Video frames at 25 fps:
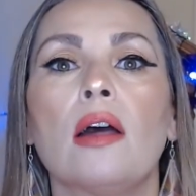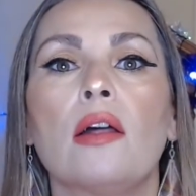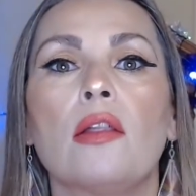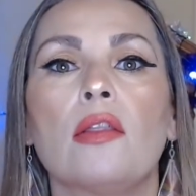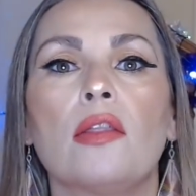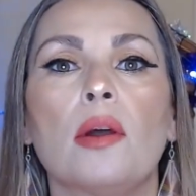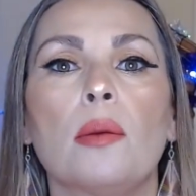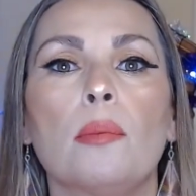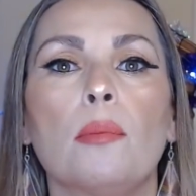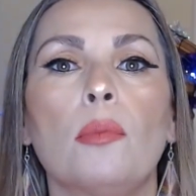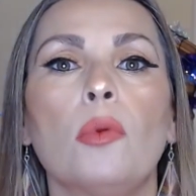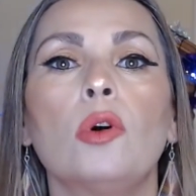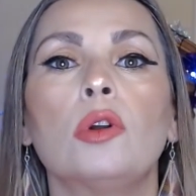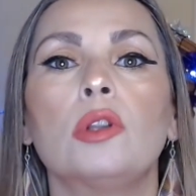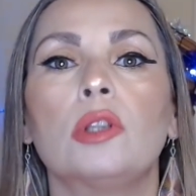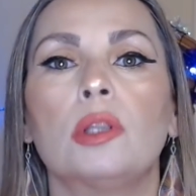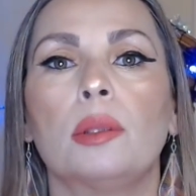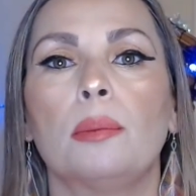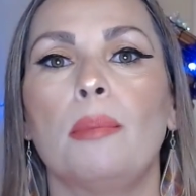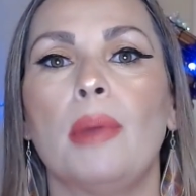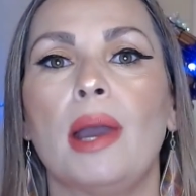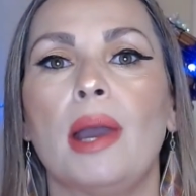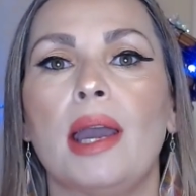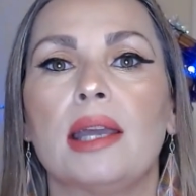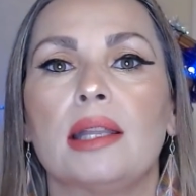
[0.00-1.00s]
the most
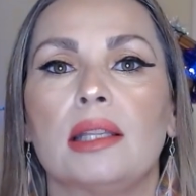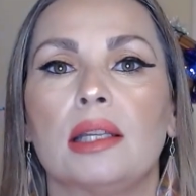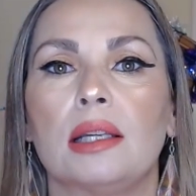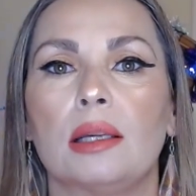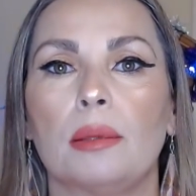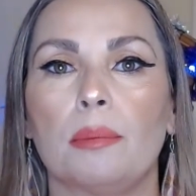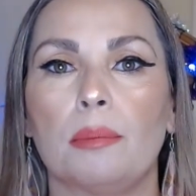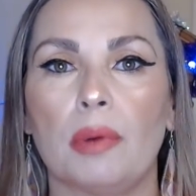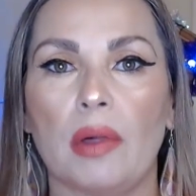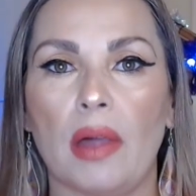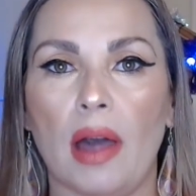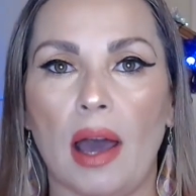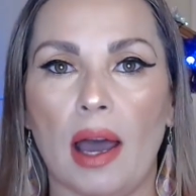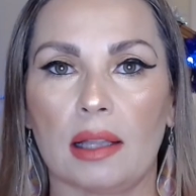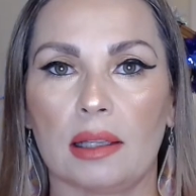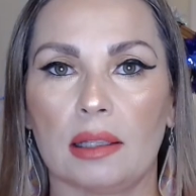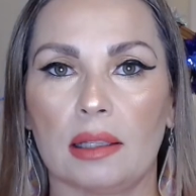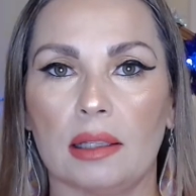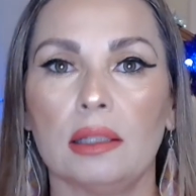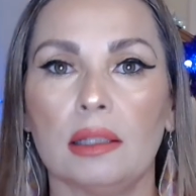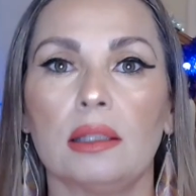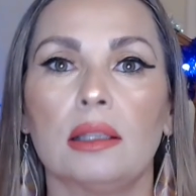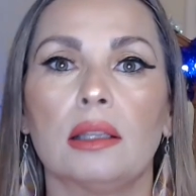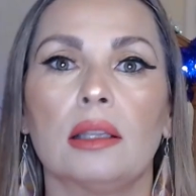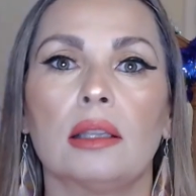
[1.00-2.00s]
basic
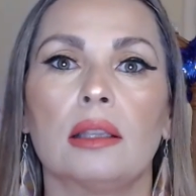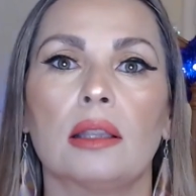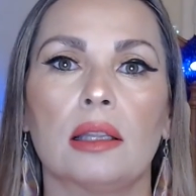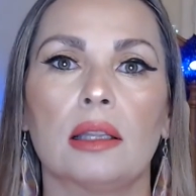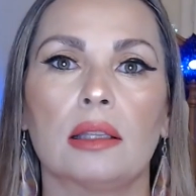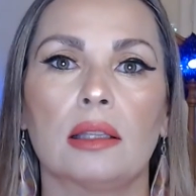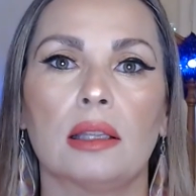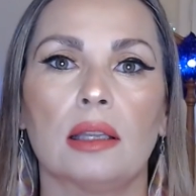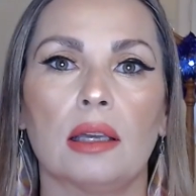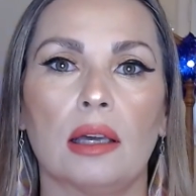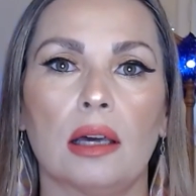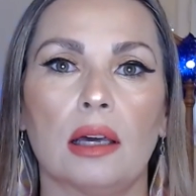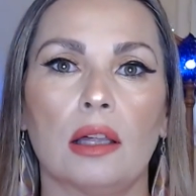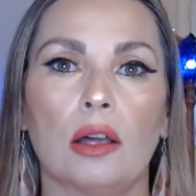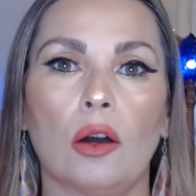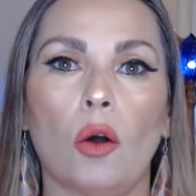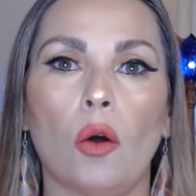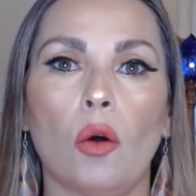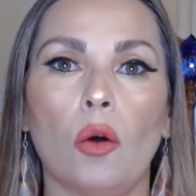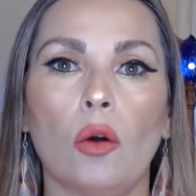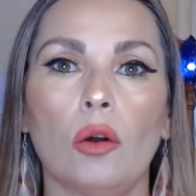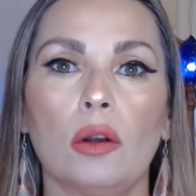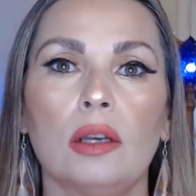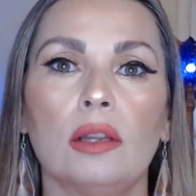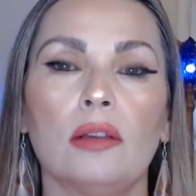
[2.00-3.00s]
practice that there are
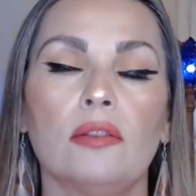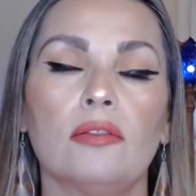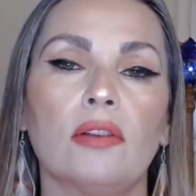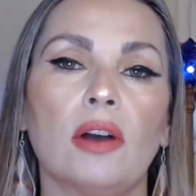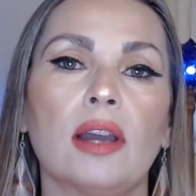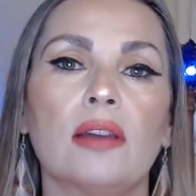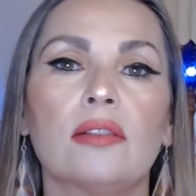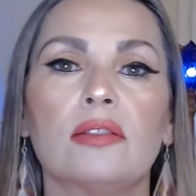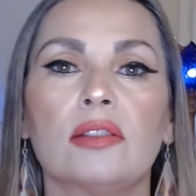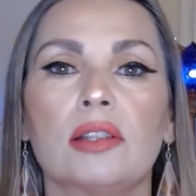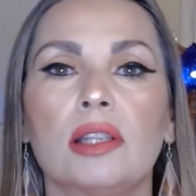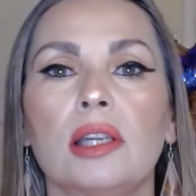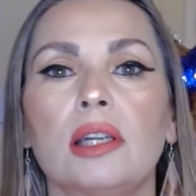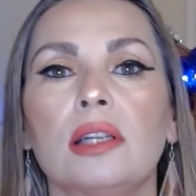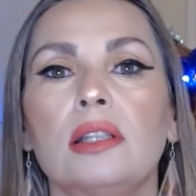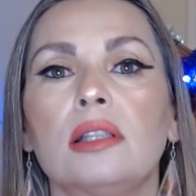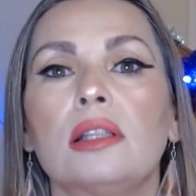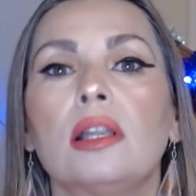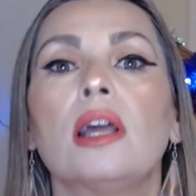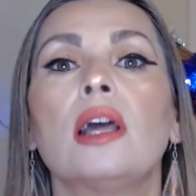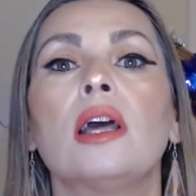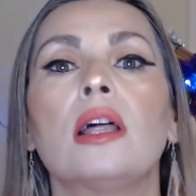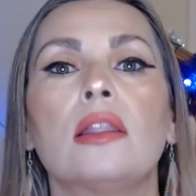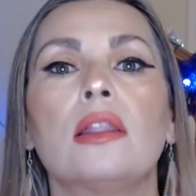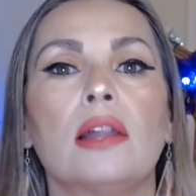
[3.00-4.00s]
only 5 tips
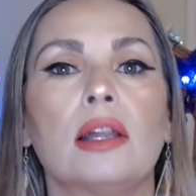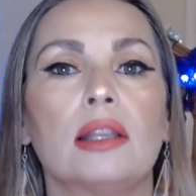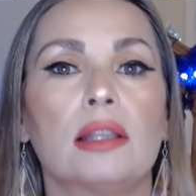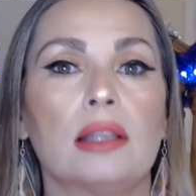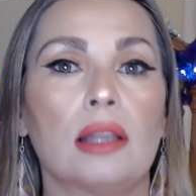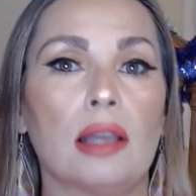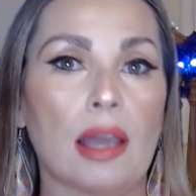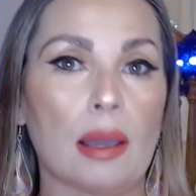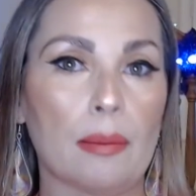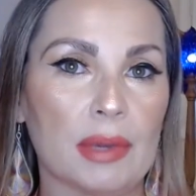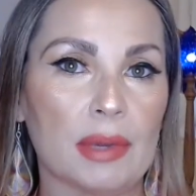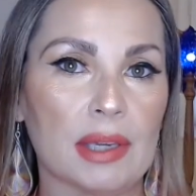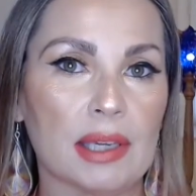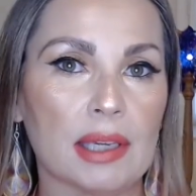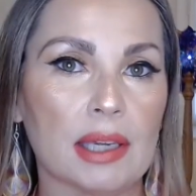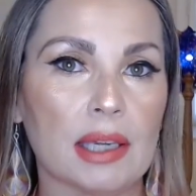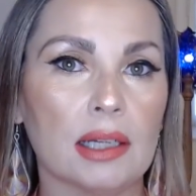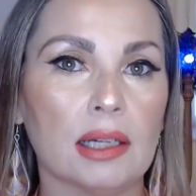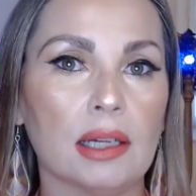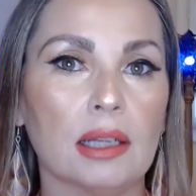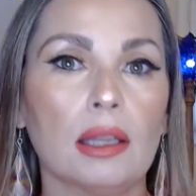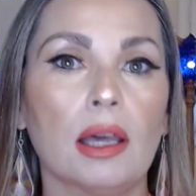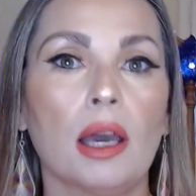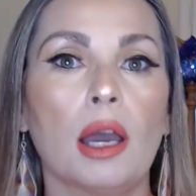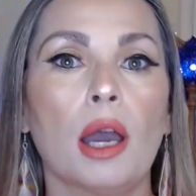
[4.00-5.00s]
that a
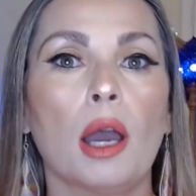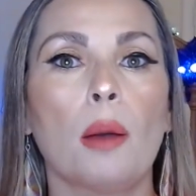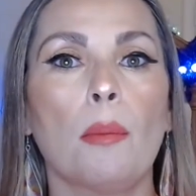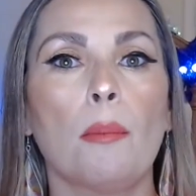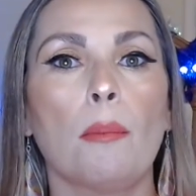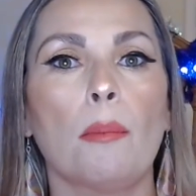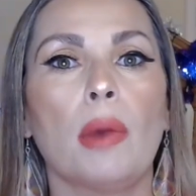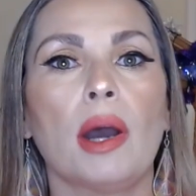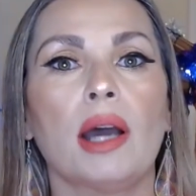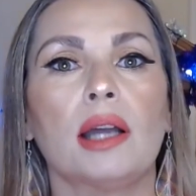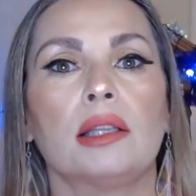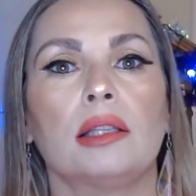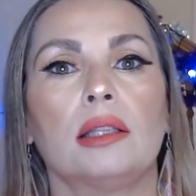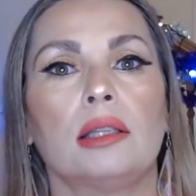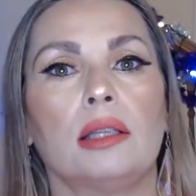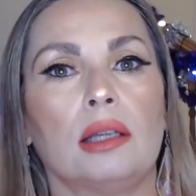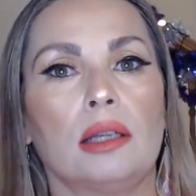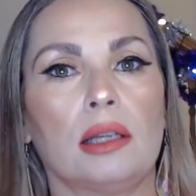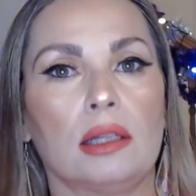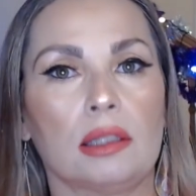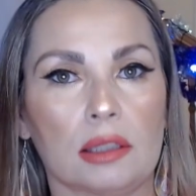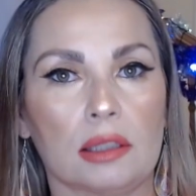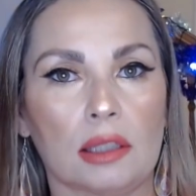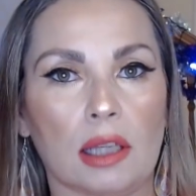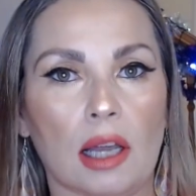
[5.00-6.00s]
beginner must
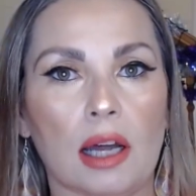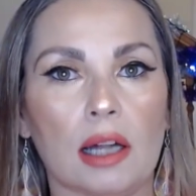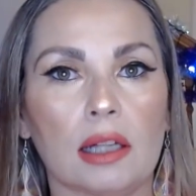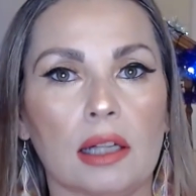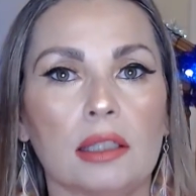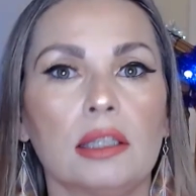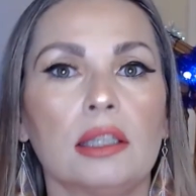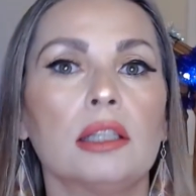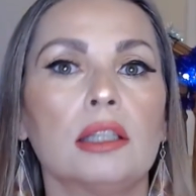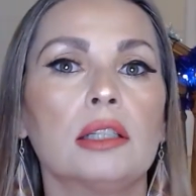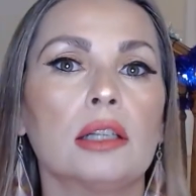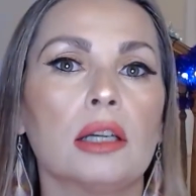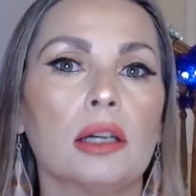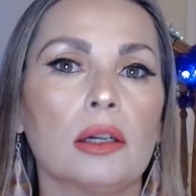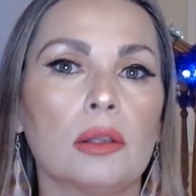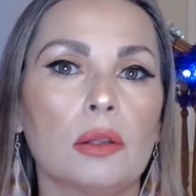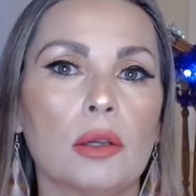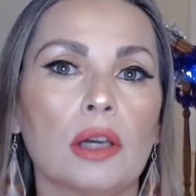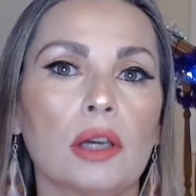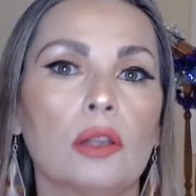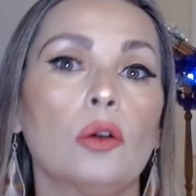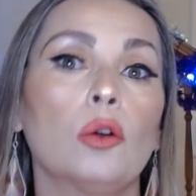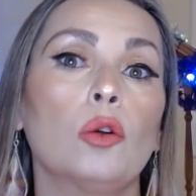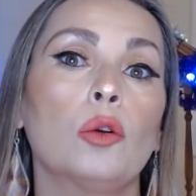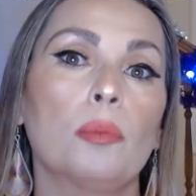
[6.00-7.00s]
start his
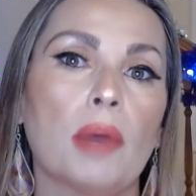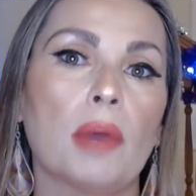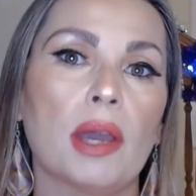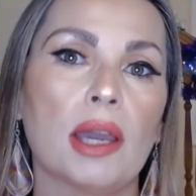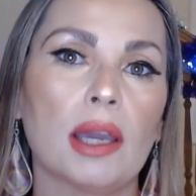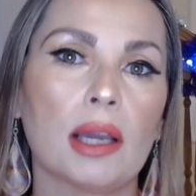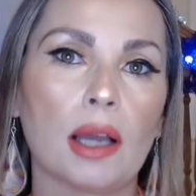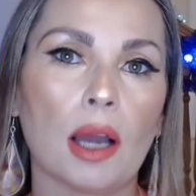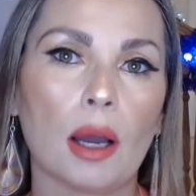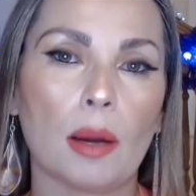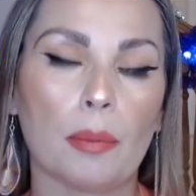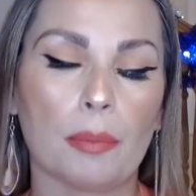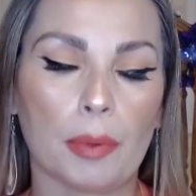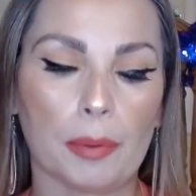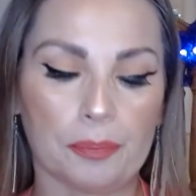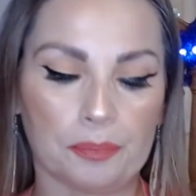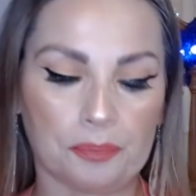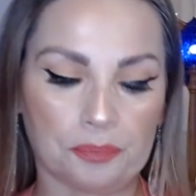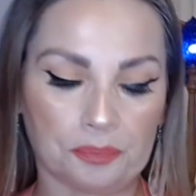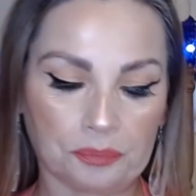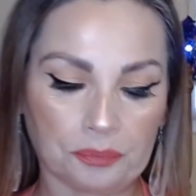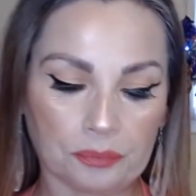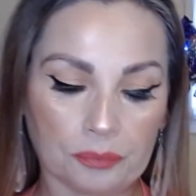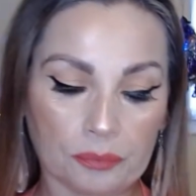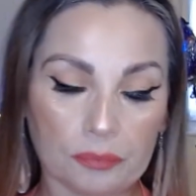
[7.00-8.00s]
career on makeup.
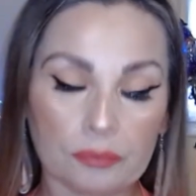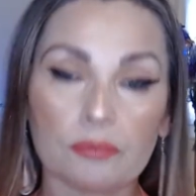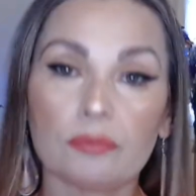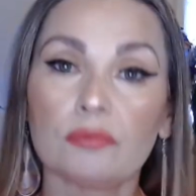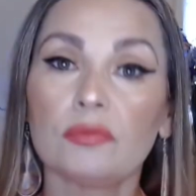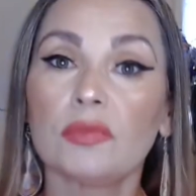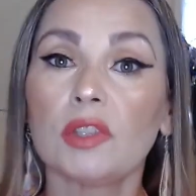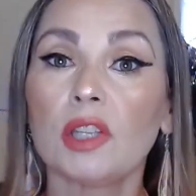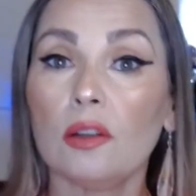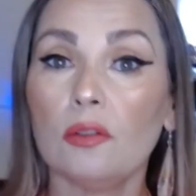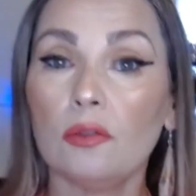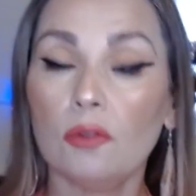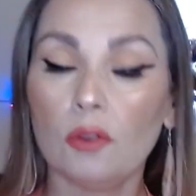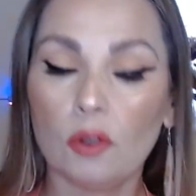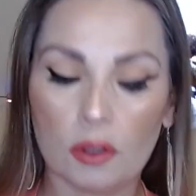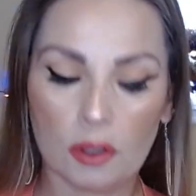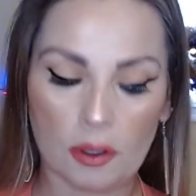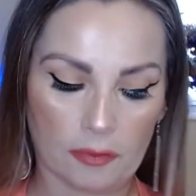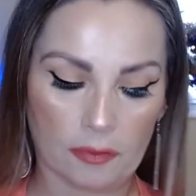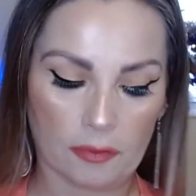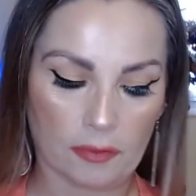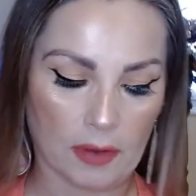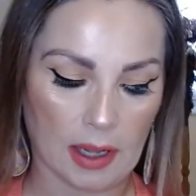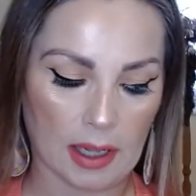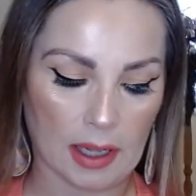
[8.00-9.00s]
For the
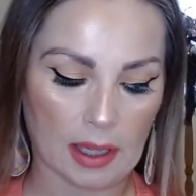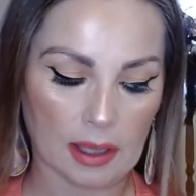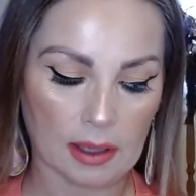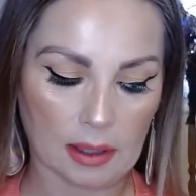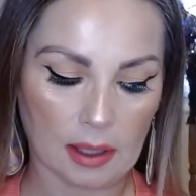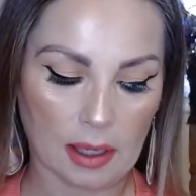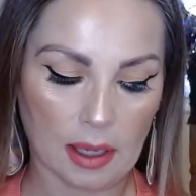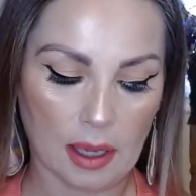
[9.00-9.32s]
first,